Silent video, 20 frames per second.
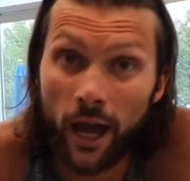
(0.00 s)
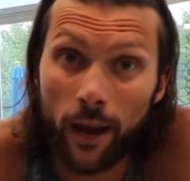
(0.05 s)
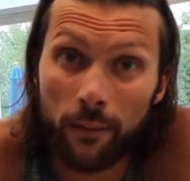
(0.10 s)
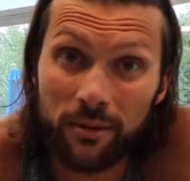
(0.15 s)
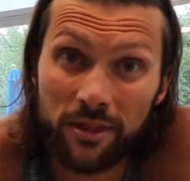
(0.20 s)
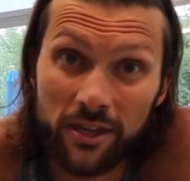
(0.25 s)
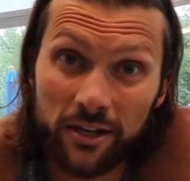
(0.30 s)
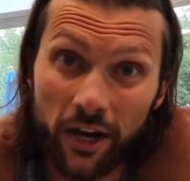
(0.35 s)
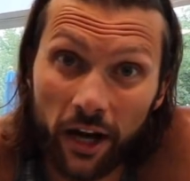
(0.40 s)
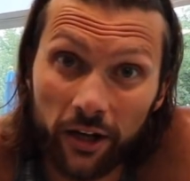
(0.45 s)
I'm
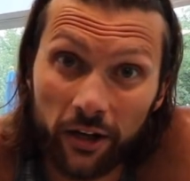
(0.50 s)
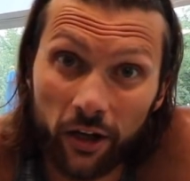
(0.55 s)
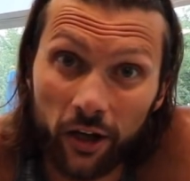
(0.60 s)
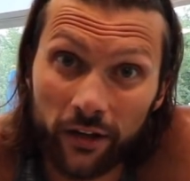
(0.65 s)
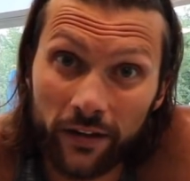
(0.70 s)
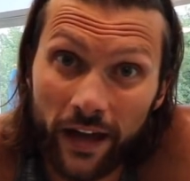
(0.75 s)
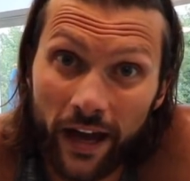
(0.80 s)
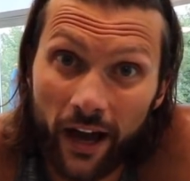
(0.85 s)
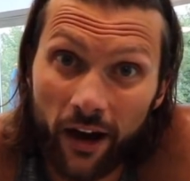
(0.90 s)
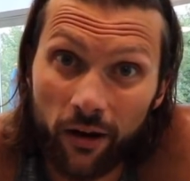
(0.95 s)
in the dining hall
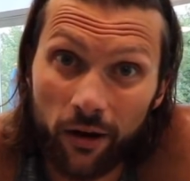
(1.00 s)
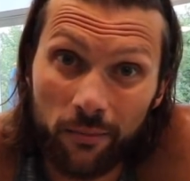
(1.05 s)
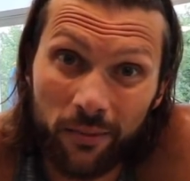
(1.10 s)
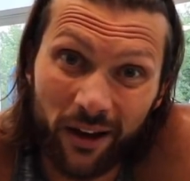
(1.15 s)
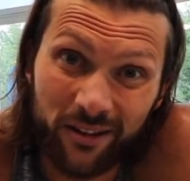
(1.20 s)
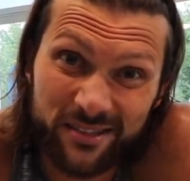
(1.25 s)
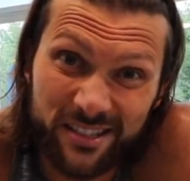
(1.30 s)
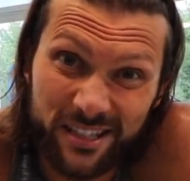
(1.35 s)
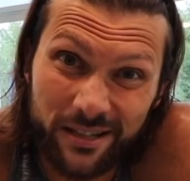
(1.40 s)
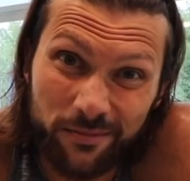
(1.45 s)
now,
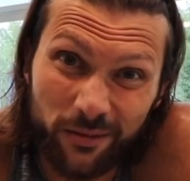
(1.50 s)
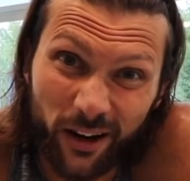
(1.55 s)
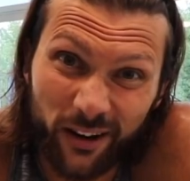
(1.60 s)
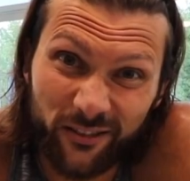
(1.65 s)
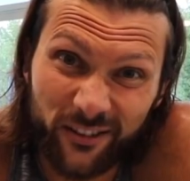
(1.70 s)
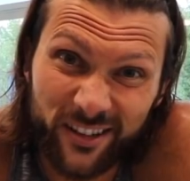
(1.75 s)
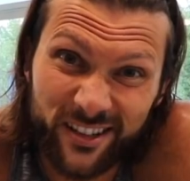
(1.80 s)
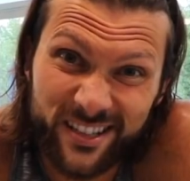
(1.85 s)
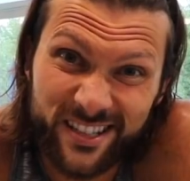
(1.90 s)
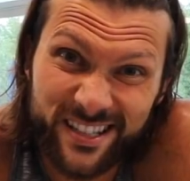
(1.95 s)
about to eat
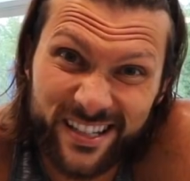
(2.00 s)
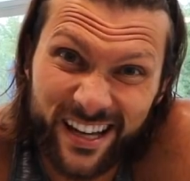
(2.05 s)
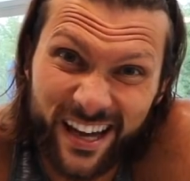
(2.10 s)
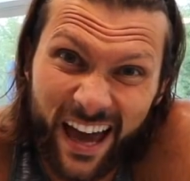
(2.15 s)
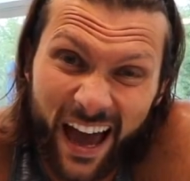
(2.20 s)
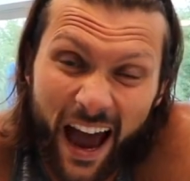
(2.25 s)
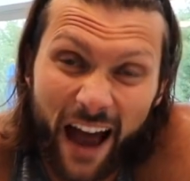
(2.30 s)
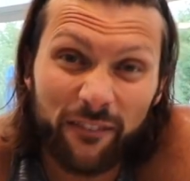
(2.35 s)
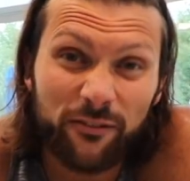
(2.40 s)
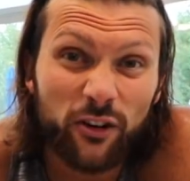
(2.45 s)
breakfast.
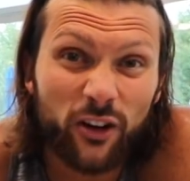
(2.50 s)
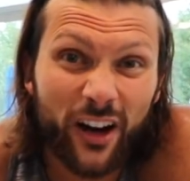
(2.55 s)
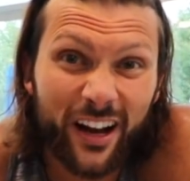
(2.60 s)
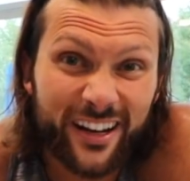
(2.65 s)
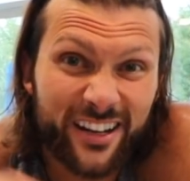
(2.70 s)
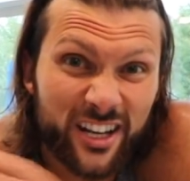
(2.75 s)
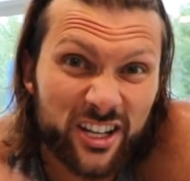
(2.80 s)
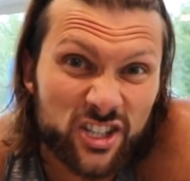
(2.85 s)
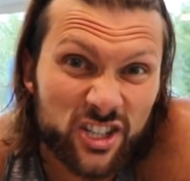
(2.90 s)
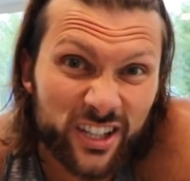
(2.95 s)
After I
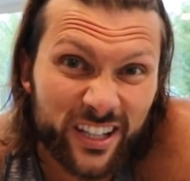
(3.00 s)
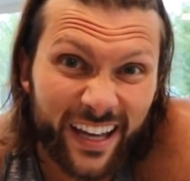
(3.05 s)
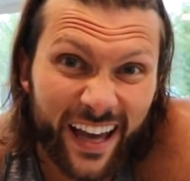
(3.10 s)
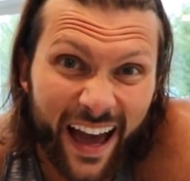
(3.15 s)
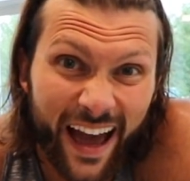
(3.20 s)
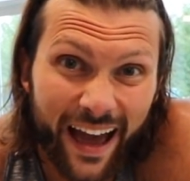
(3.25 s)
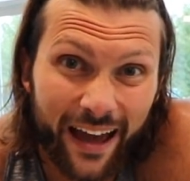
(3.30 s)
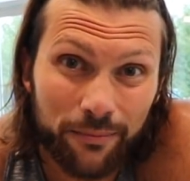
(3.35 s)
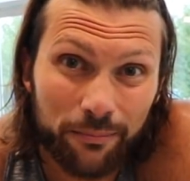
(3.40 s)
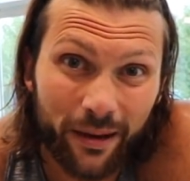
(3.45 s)
initially
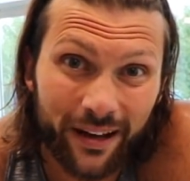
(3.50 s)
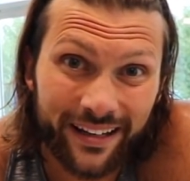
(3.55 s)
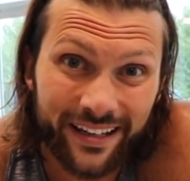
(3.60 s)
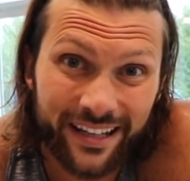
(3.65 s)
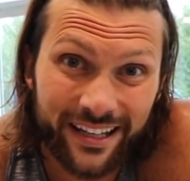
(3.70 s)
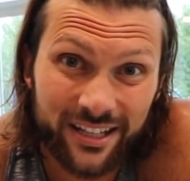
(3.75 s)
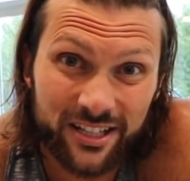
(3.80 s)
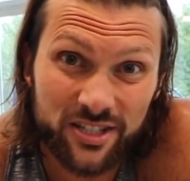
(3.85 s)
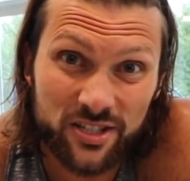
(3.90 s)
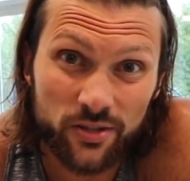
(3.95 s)
had my
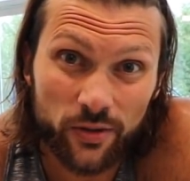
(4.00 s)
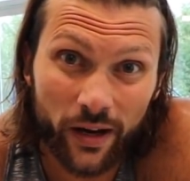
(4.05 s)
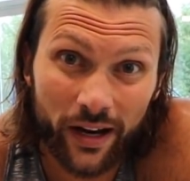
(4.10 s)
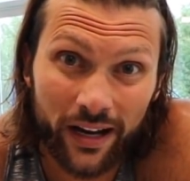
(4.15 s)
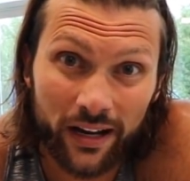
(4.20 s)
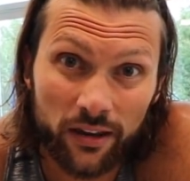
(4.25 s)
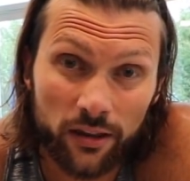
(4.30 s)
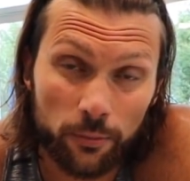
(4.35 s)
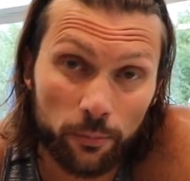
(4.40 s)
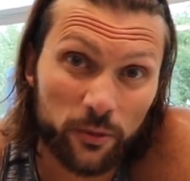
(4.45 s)
knees
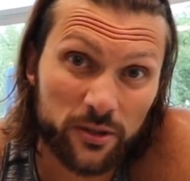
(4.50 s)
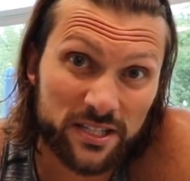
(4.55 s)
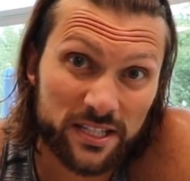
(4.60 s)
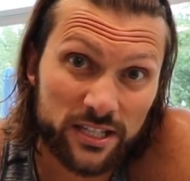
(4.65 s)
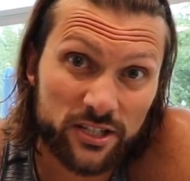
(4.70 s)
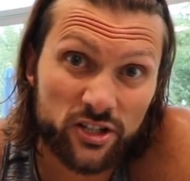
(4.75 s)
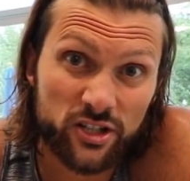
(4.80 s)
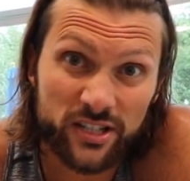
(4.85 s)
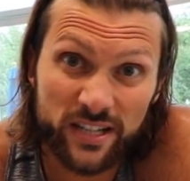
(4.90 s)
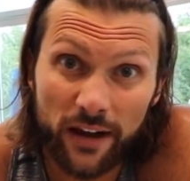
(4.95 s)
drained, the
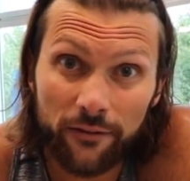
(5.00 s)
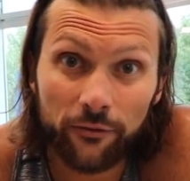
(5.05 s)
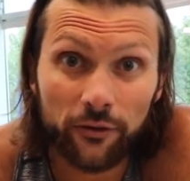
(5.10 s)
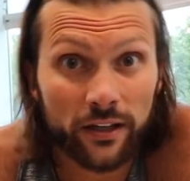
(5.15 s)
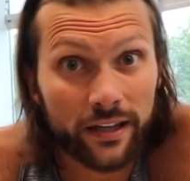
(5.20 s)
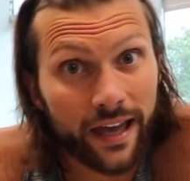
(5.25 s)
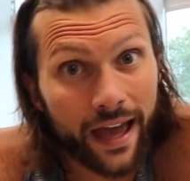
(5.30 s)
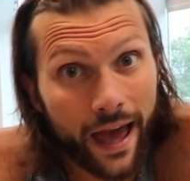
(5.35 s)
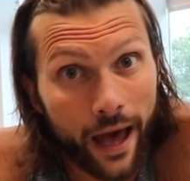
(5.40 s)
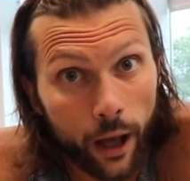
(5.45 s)
procedure
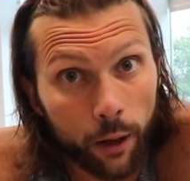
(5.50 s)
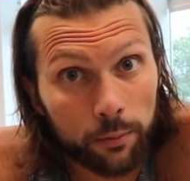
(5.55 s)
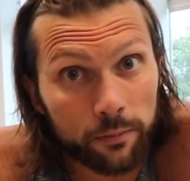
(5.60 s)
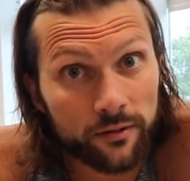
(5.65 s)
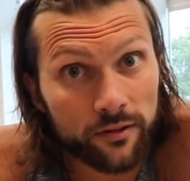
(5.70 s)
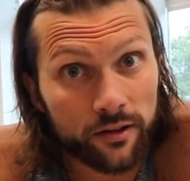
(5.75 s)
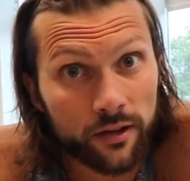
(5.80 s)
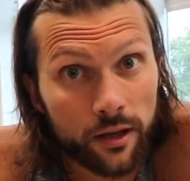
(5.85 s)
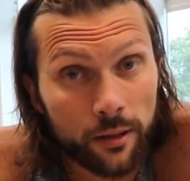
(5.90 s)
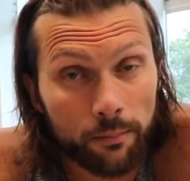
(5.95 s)
definitely
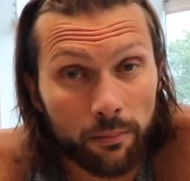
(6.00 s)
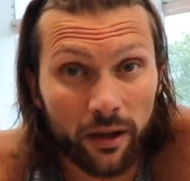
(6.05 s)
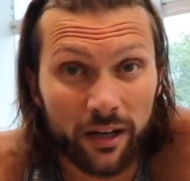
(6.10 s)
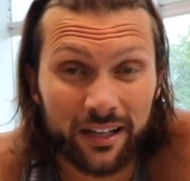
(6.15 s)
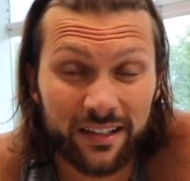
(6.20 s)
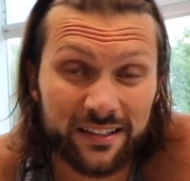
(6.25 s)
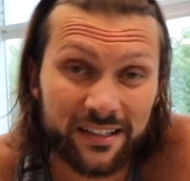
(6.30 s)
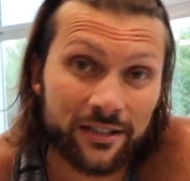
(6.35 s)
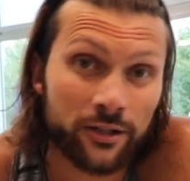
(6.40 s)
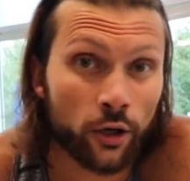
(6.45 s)
helped, but
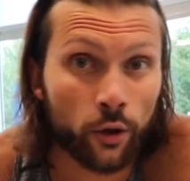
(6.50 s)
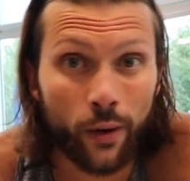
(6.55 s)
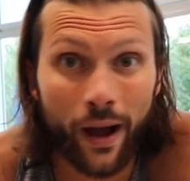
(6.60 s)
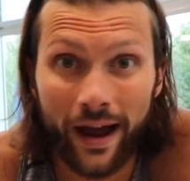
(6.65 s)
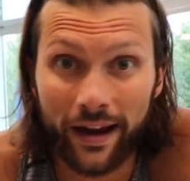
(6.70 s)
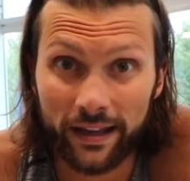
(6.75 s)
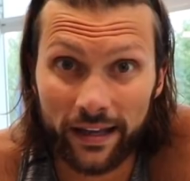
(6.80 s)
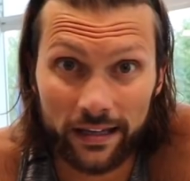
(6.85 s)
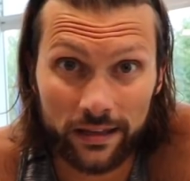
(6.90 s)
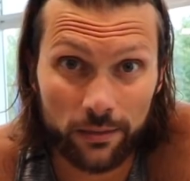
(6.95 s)
it didn't
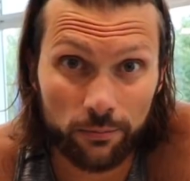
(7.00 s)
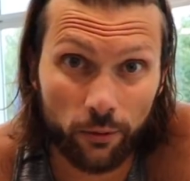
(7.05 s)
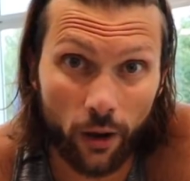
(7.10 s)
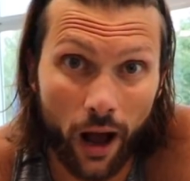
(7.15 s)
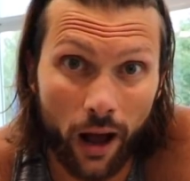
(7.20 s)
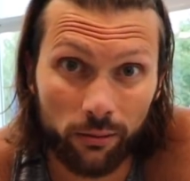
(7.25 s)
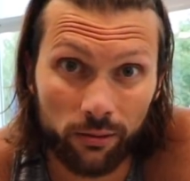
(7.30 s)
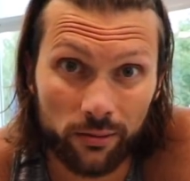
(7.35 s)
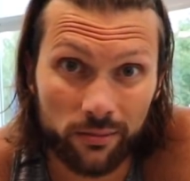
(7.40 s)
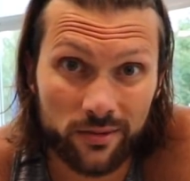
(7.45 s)
eradicate the
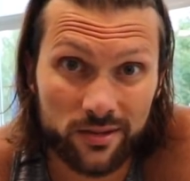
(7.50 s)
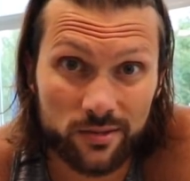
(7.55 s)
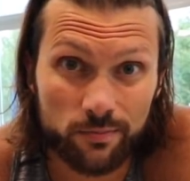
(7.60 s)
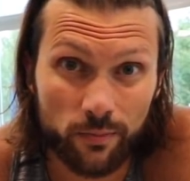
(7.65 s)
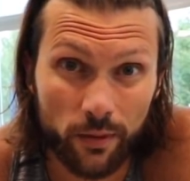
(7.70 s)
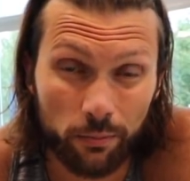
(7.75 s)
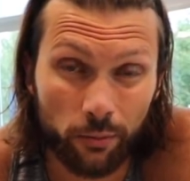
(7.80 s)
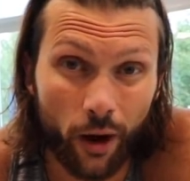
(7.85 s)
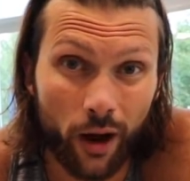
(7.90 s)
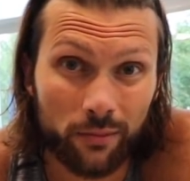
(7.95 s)
problem.
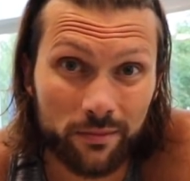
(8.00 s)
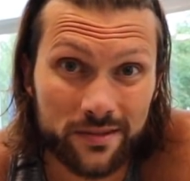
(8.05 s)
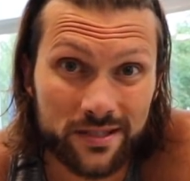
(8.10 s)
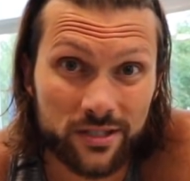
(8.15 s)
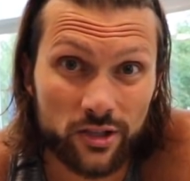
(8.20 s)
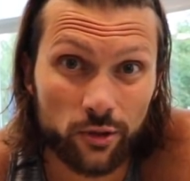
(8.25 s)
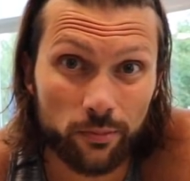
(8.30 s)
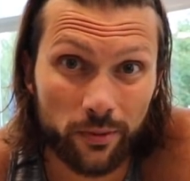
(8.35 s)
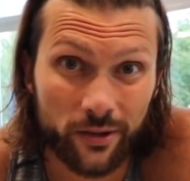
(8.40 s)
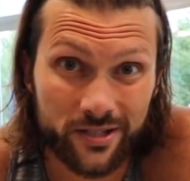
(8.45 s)
The problem
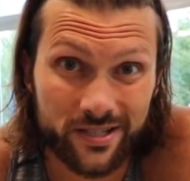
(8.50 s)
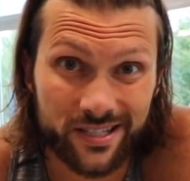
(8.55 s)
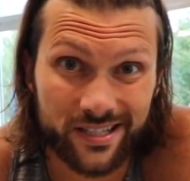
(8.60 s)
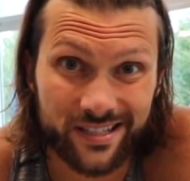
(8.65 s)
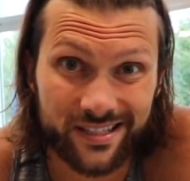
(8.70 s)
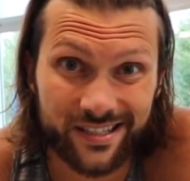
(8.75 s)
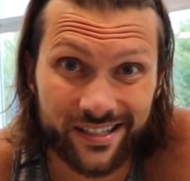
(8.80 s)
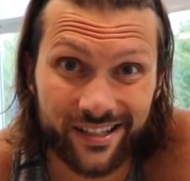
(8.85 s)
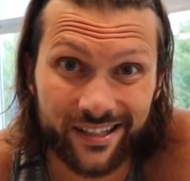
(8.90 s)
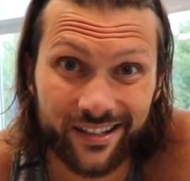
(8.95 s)
still
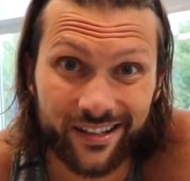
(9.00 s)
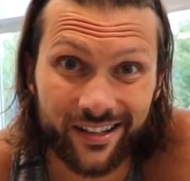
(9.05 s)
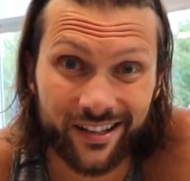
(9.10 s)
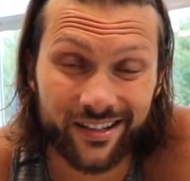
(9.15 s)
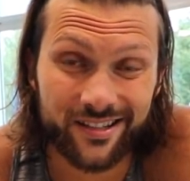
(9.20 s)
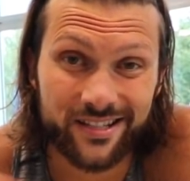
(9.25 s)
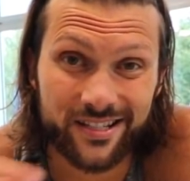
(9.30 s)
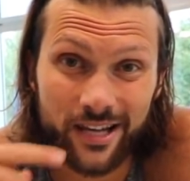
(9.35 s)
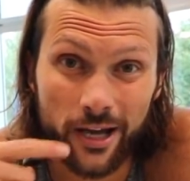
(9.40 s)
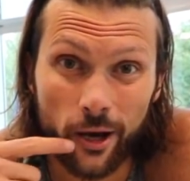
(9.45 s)
persisted,
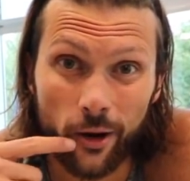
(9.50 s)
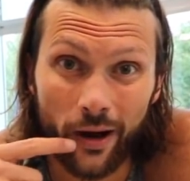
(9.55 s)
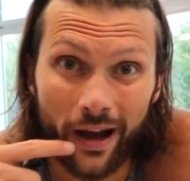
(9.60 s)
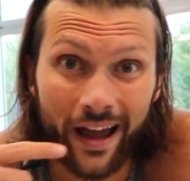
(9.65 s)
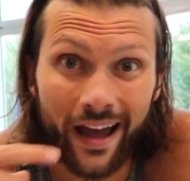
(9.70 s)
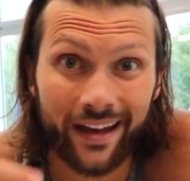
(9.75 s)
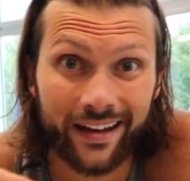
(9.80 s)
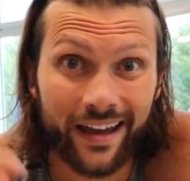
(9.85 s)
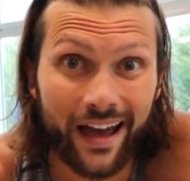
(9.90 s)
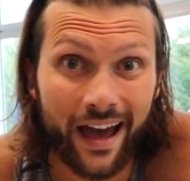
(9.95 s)
and so I
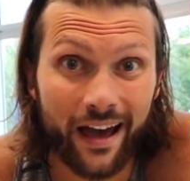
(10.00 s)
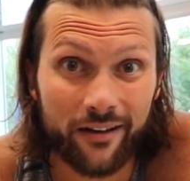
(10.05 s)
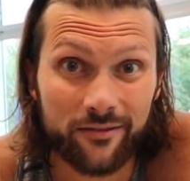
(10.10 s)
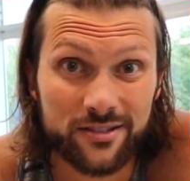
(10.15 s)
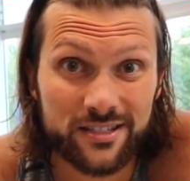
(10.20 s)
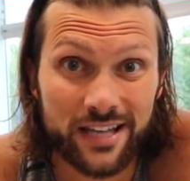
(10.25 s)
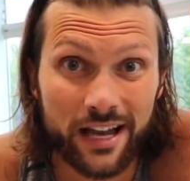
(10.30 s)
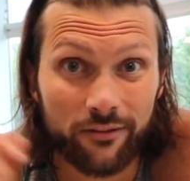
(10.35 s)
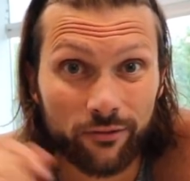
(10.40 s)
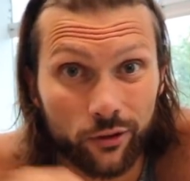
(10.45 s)
had to have
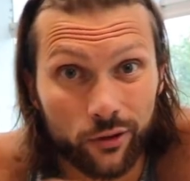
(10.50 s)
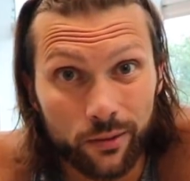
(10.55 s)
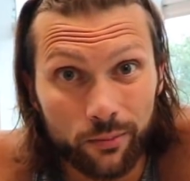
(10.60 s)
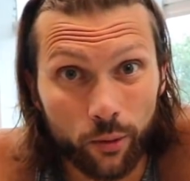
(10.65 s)
several